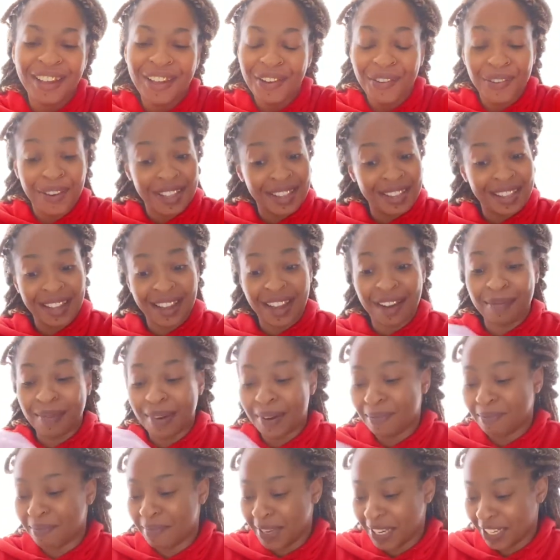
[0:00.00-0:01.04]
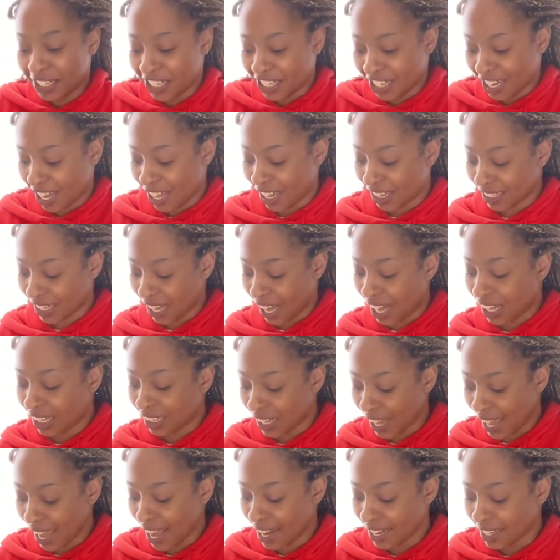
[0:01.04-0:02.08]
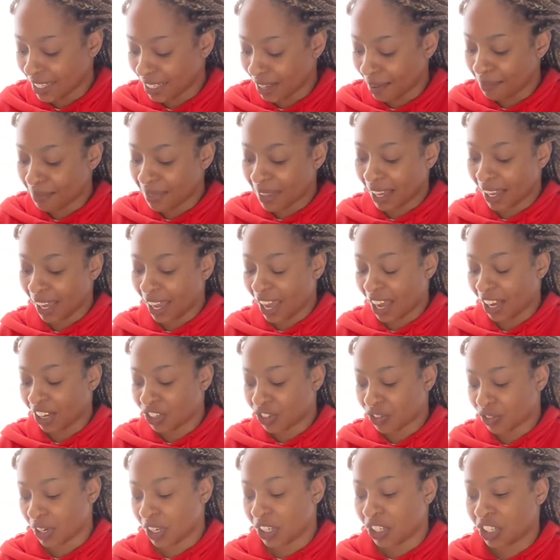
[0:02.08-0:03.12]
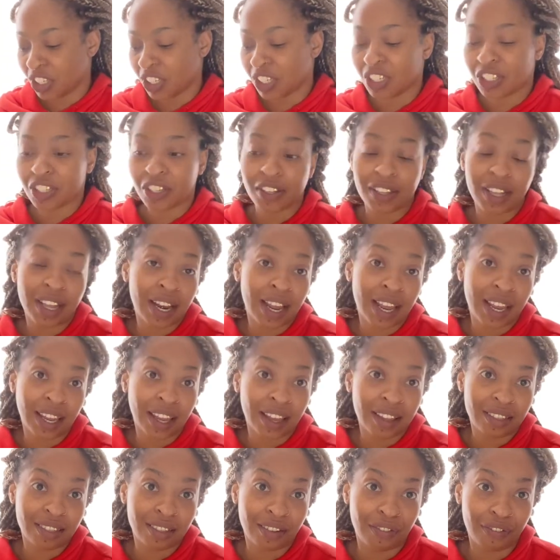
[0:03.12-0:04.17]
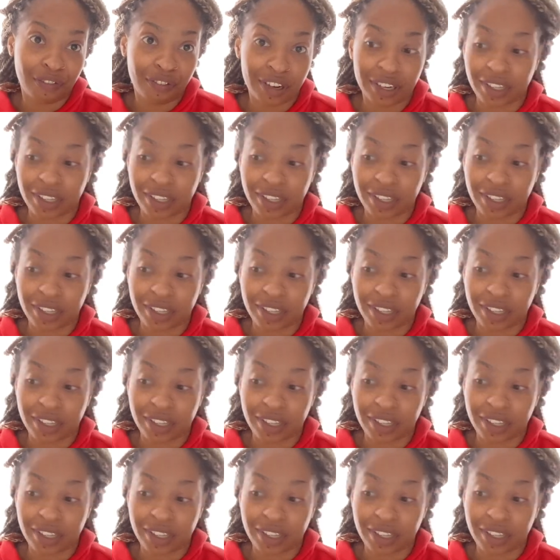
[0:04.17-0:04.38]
One thing about me, child, I'll add something extra just so that I get the free